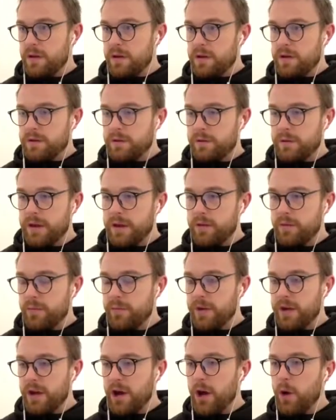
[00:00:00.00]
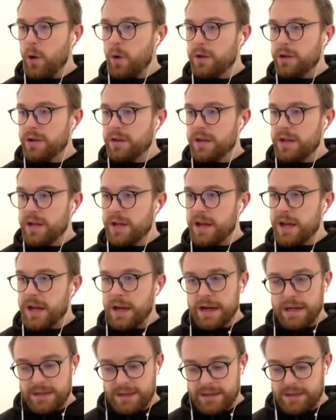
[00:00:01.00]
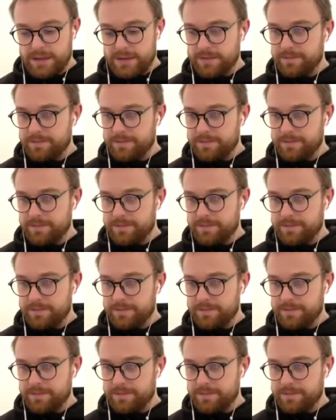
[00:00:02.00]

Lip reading: So they will be holding the gate,